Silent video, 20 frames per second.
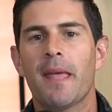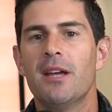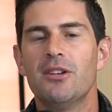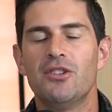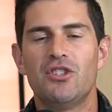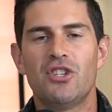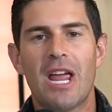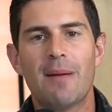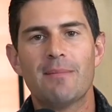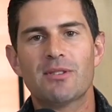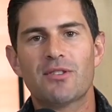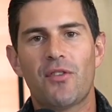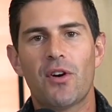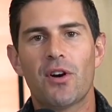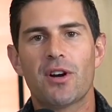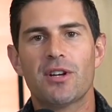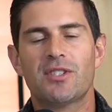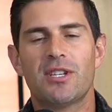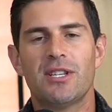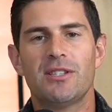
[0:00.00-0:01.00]
James
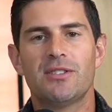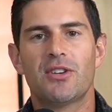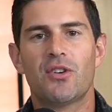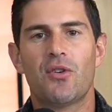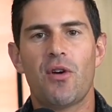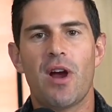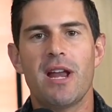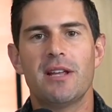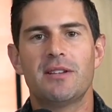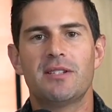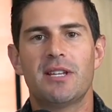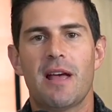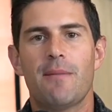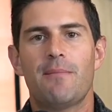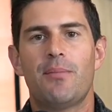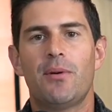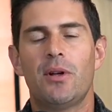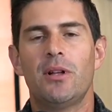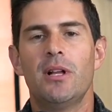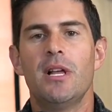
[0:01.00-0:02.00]
Ferguson's a great
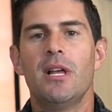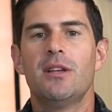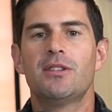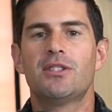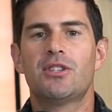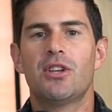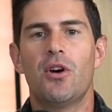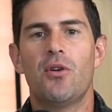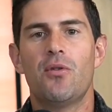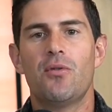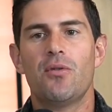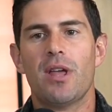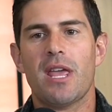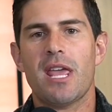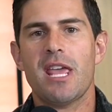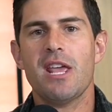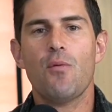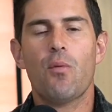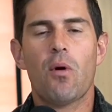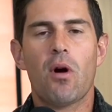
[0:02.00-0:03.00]
example. So
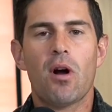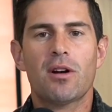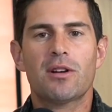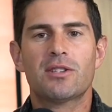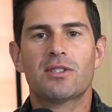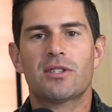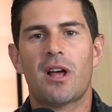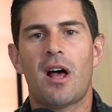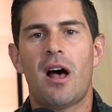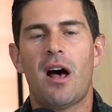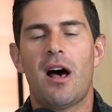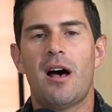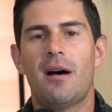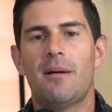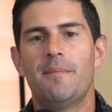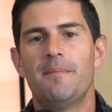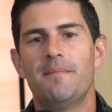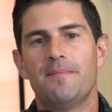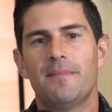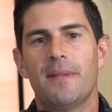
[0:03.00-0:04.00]
he works
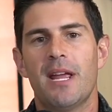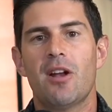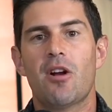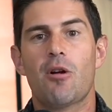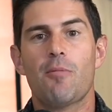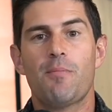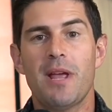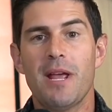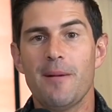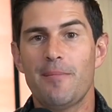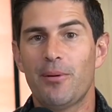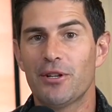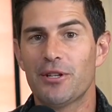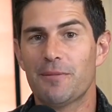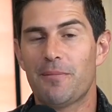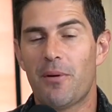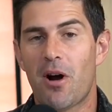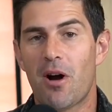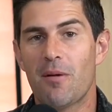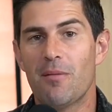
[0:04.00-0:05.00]
in our people
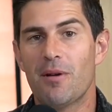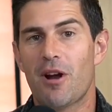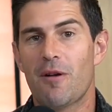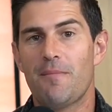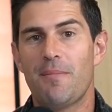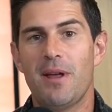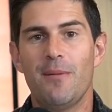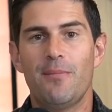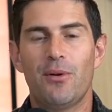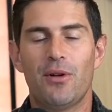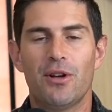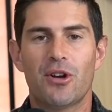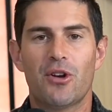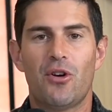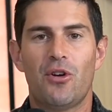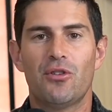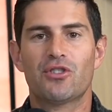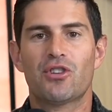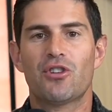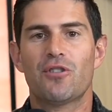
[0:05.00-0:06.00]
department, our people and
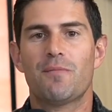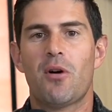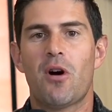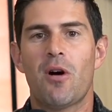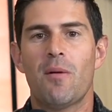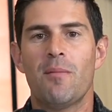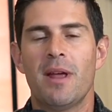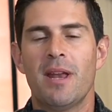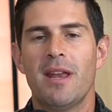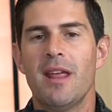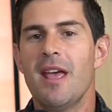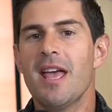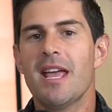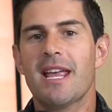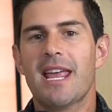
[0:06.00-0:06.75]
culture department.